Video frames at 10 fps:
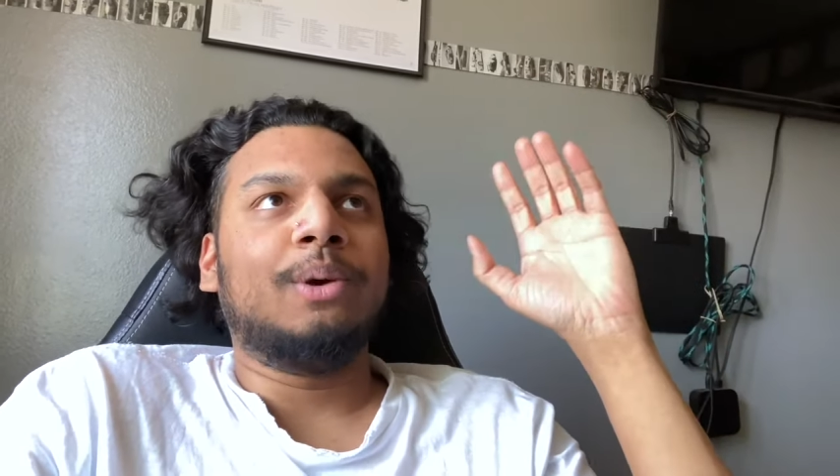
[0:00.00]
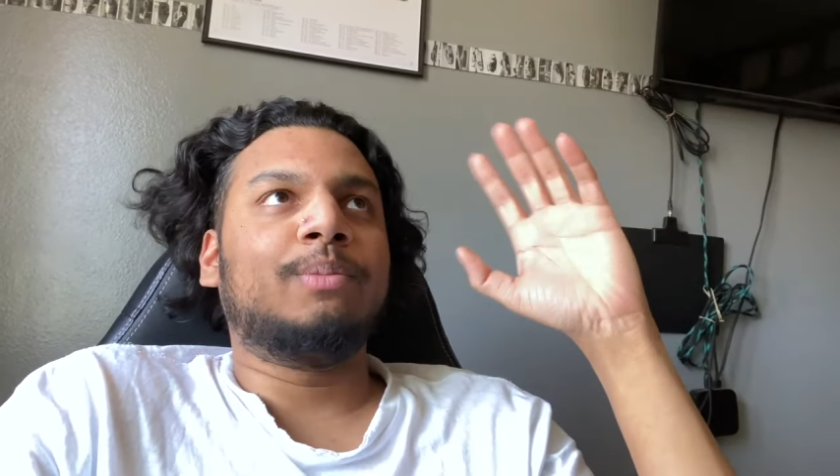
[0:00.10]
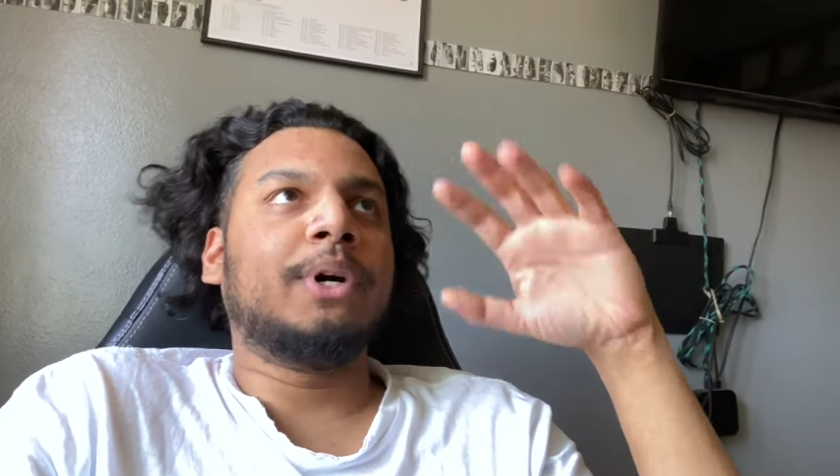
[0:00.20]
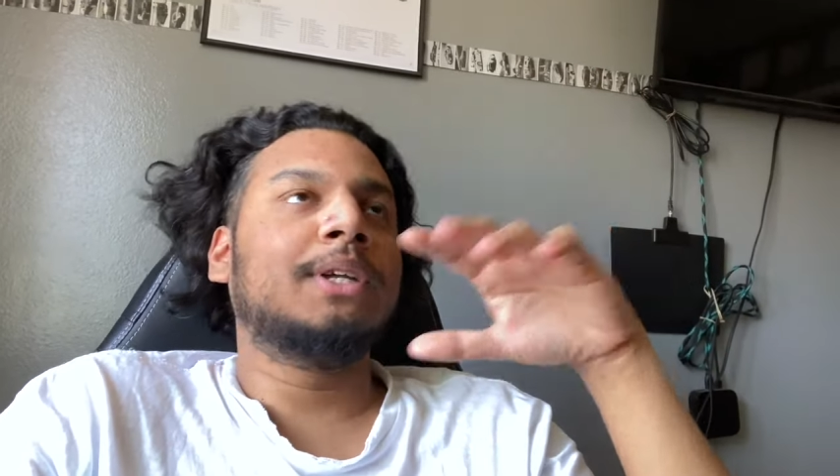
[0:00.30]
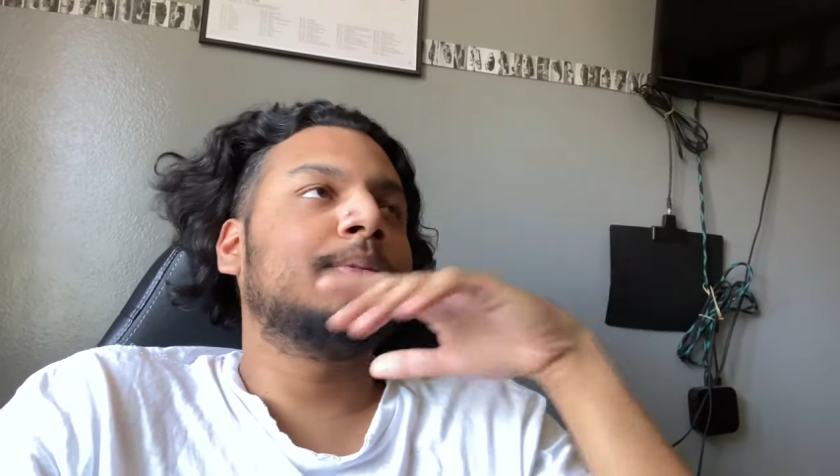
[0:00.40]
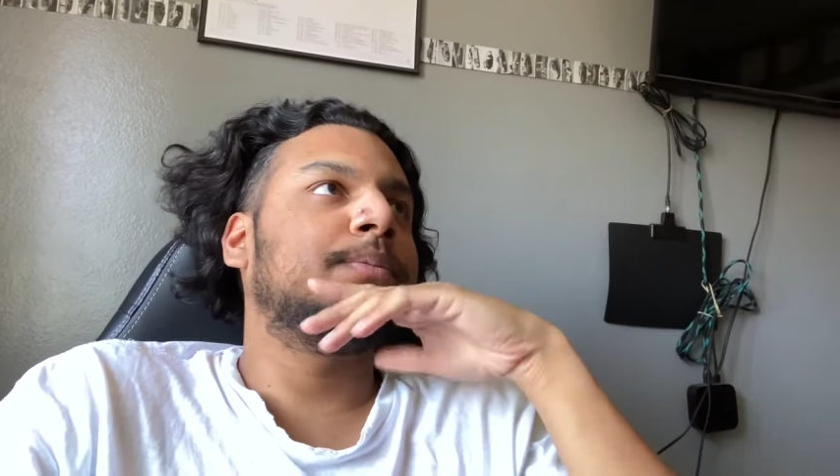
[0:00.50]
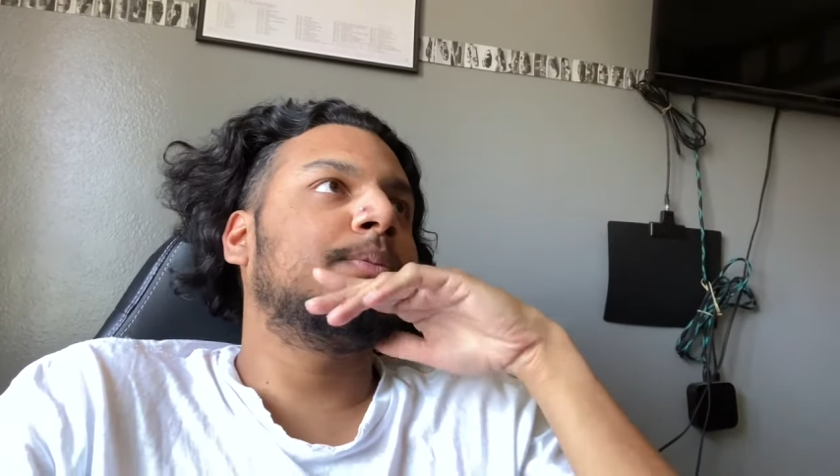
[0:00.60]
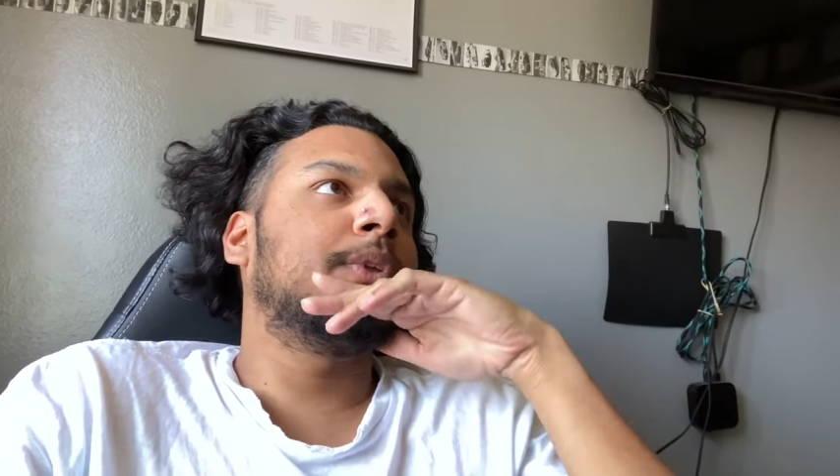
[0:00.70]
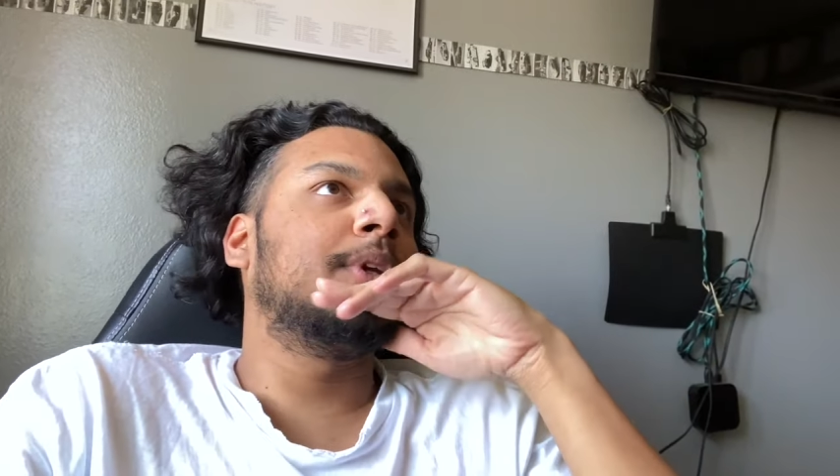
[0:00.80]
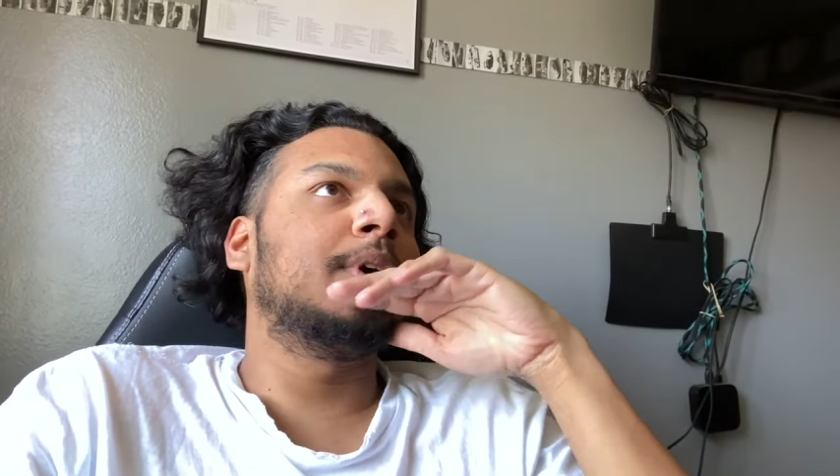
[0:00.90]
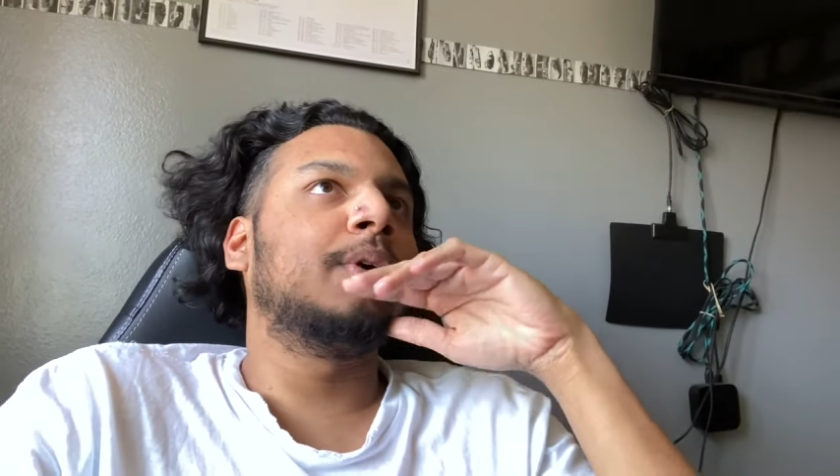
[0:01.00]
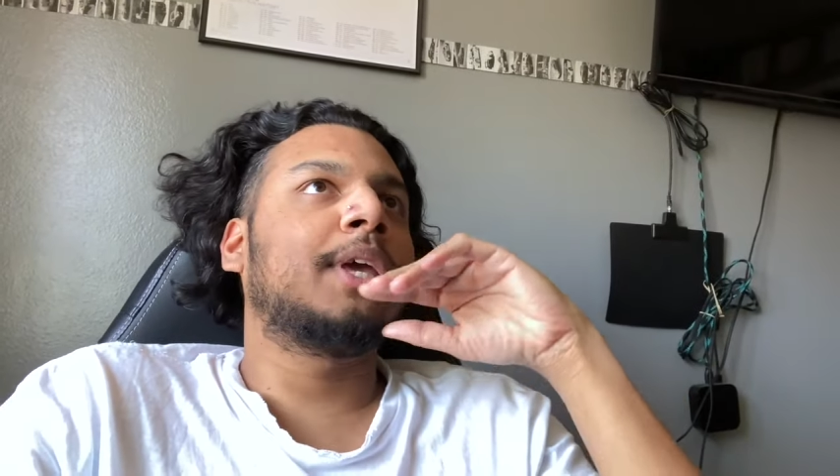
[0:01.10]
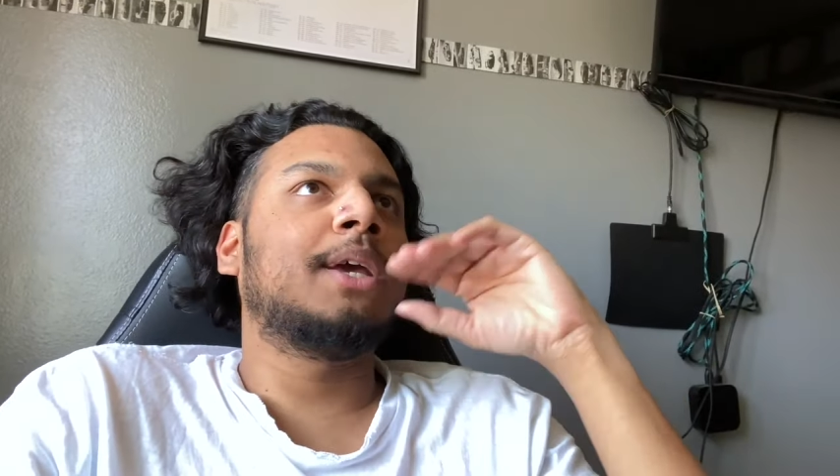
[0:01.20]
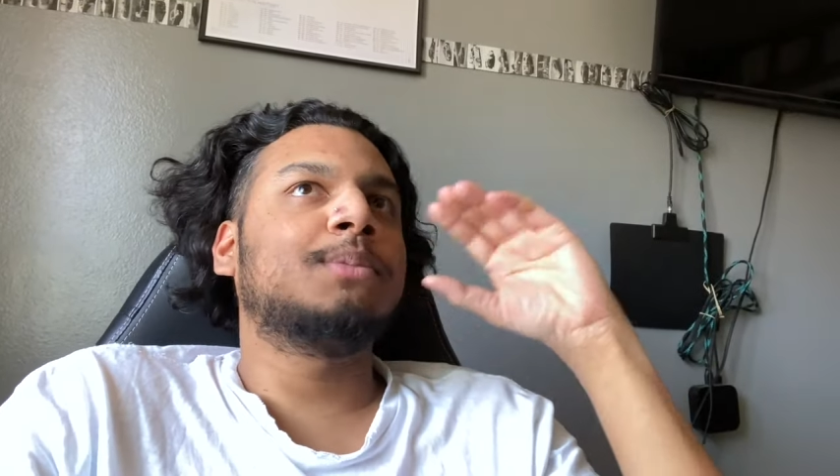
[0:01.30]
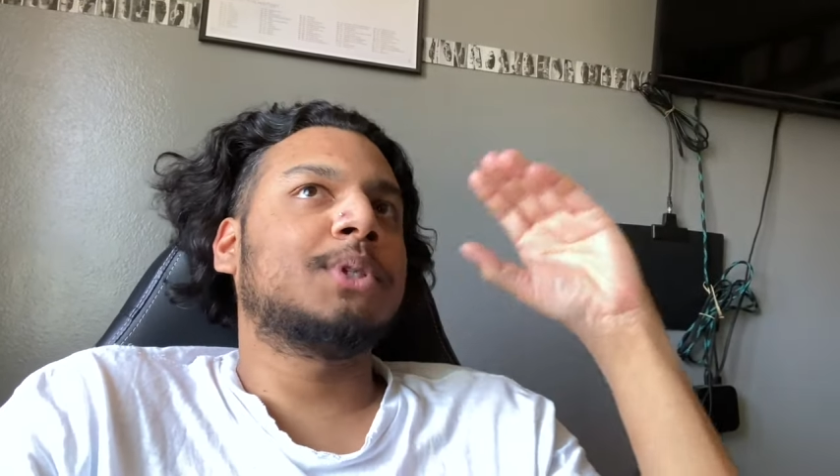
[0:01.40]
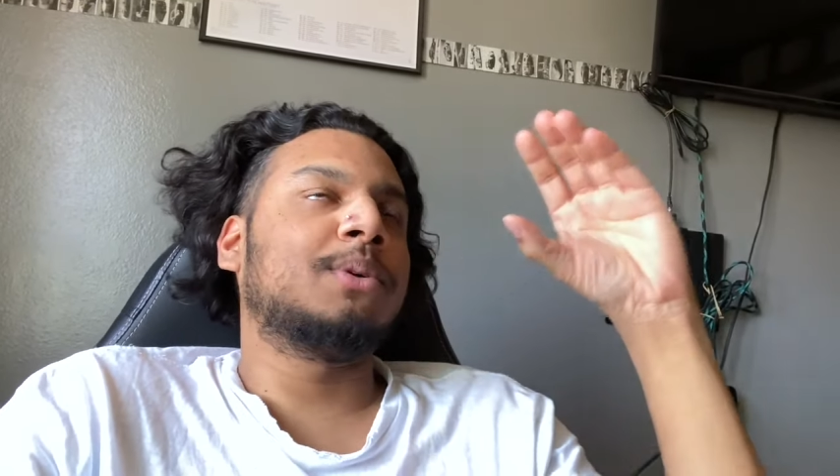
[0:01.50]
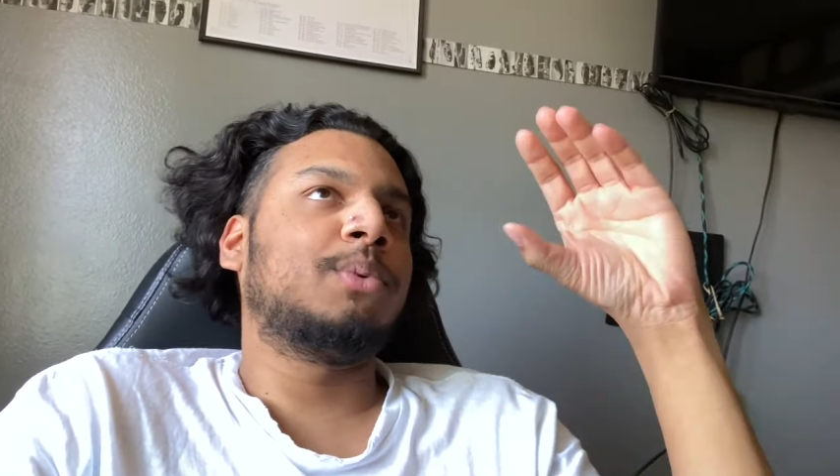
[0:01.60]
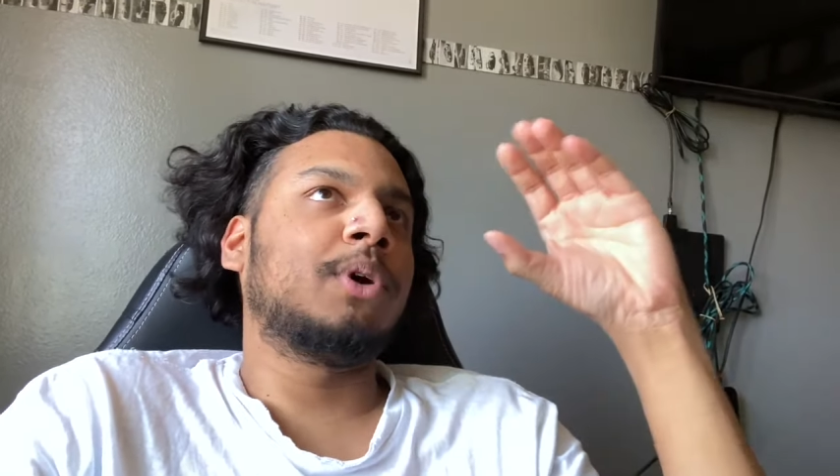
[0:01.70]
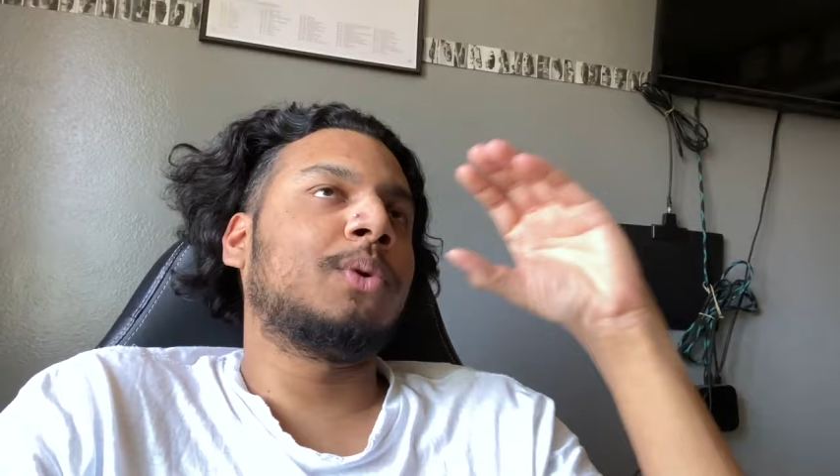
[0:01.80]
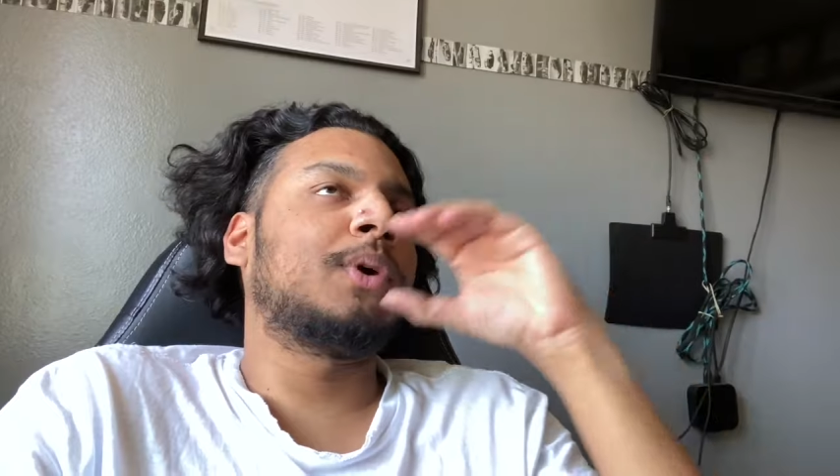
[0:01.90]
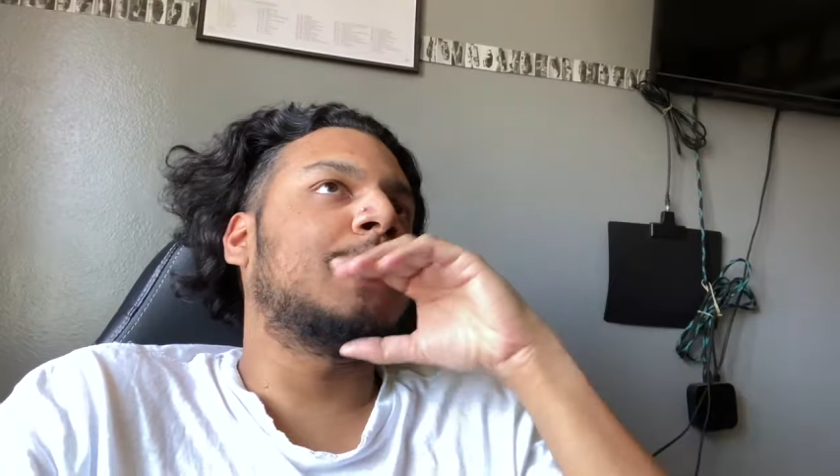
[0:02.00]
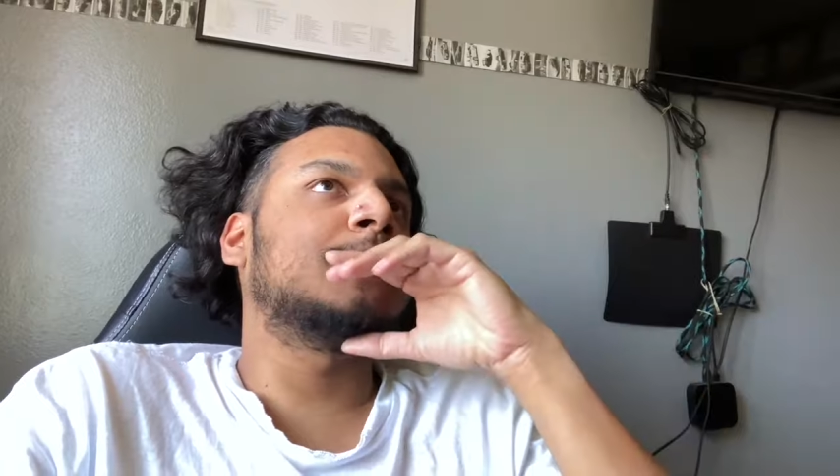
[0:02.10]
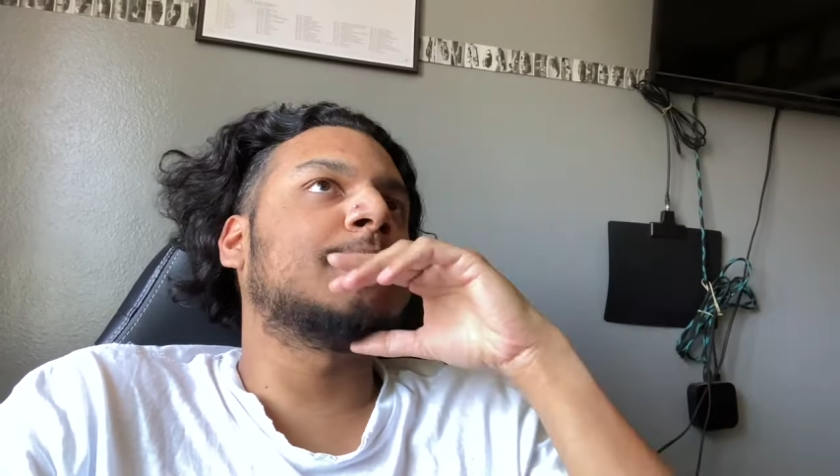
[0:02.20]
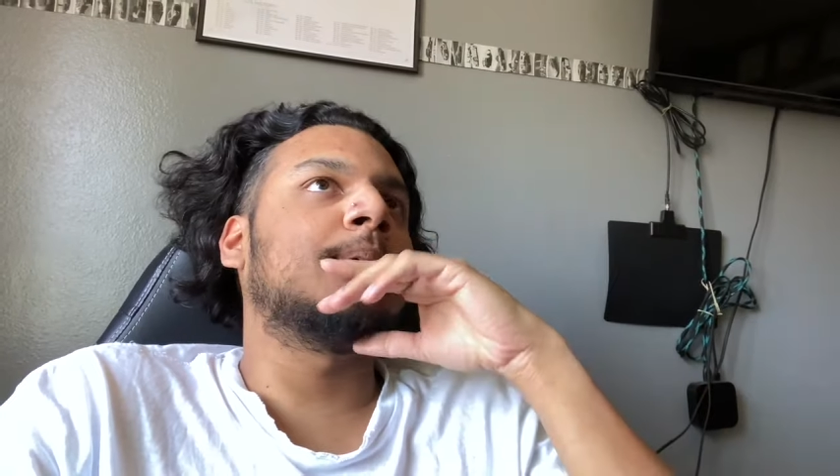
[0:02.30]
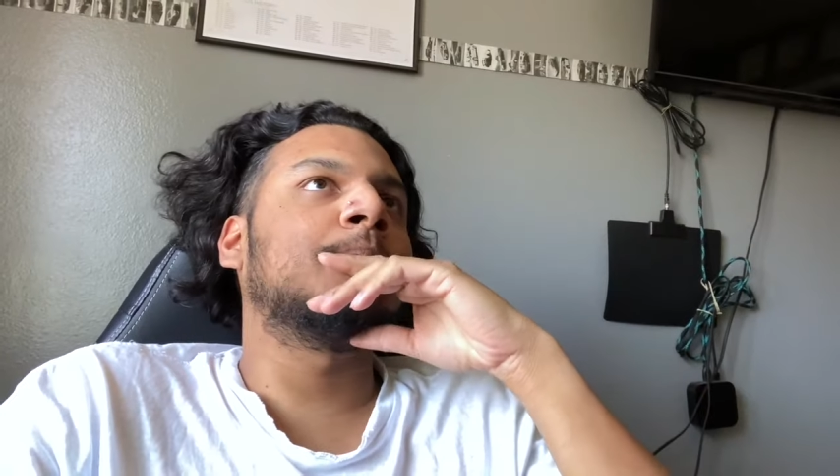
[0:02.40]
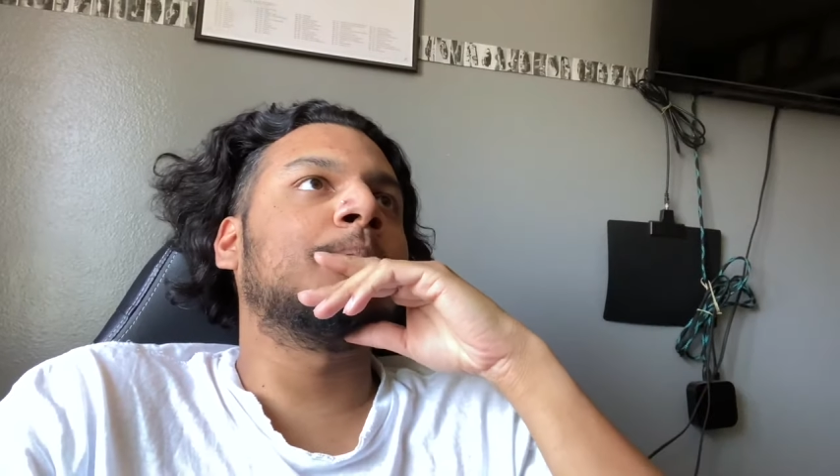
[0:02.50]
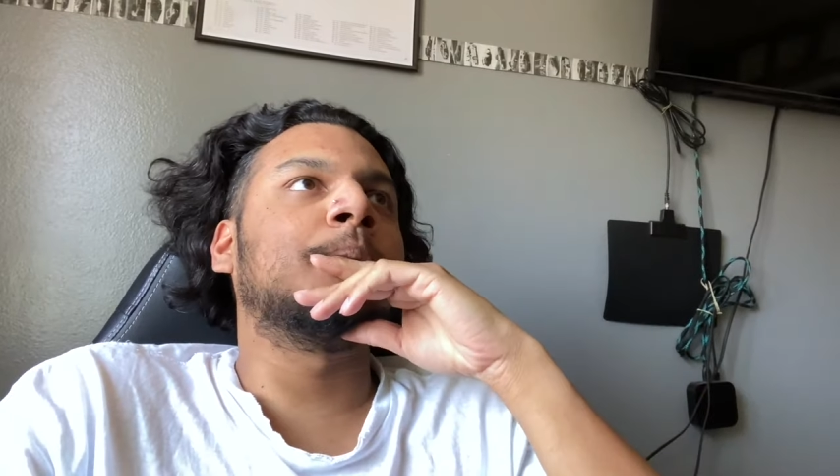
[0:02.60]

But, you know, it came to a point where I was like,